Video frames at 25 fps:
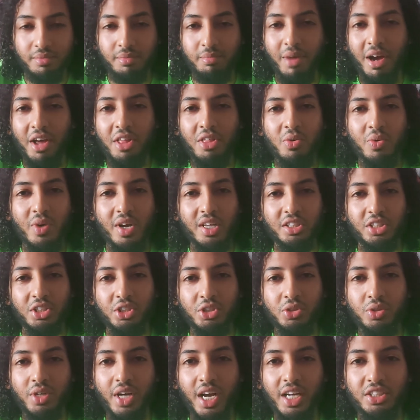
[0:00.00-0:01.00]
By the way, did
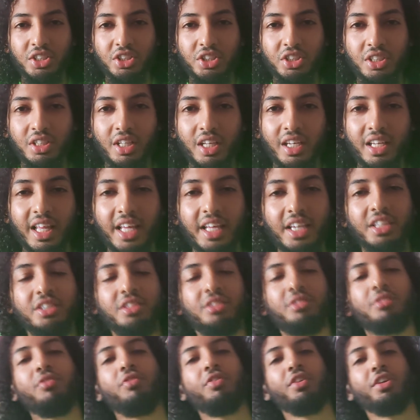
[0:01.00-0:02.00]
you guys see the
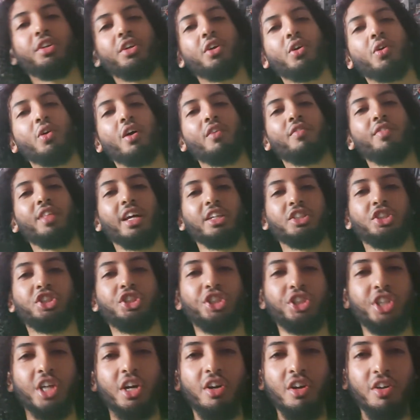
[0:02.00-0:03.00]
latest video of that
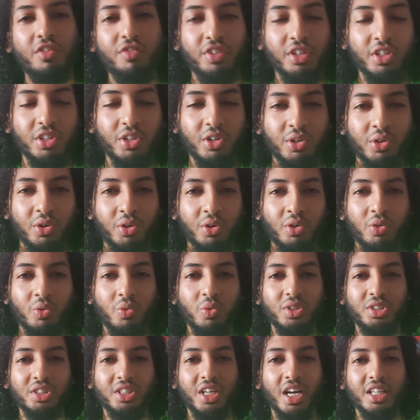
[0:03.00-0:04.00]
sheriff in Canono,
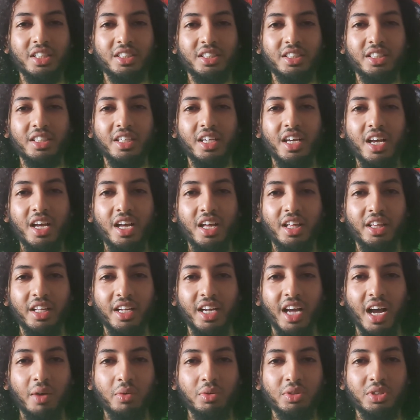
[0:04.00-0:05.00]
Wisconsin? The
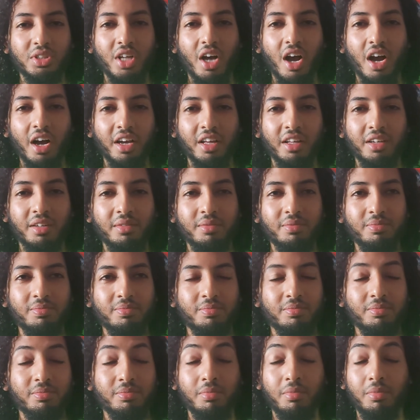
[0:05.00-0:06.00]
guy was talking
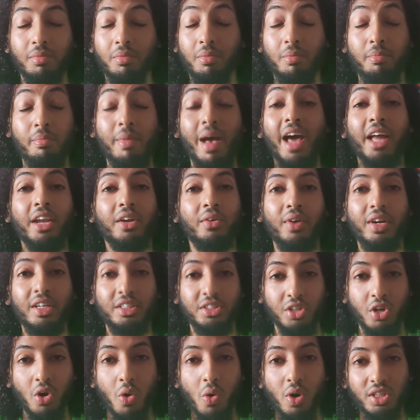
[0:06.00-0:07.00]
mad
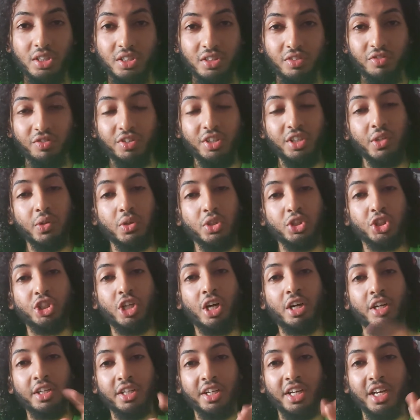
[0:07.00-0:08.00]
crazy. Go watch the video
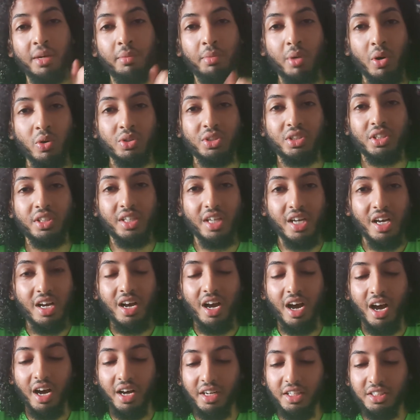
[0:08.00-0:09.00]
Sean King posted
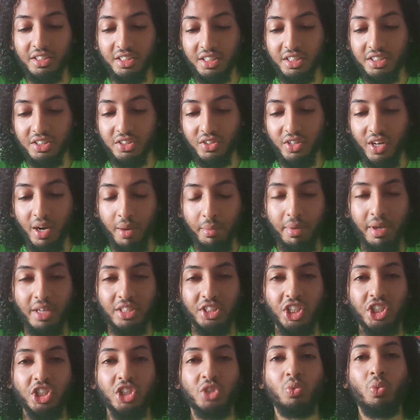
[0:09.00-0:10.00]
on his Instagram
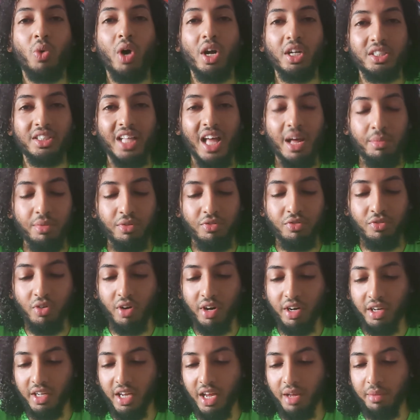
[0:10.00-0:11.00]
page. I just watched that
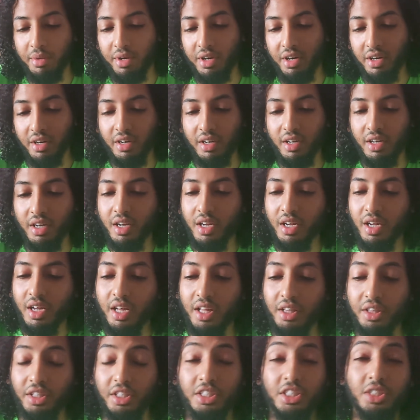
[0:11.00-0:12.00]
before I came here.
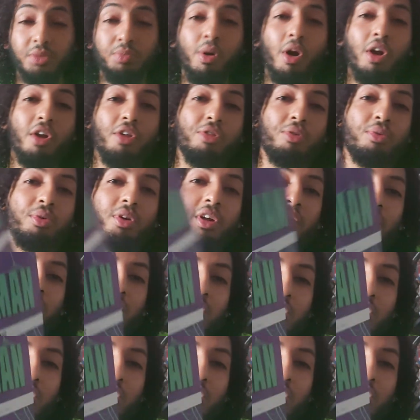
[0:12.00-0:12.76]
This is part three of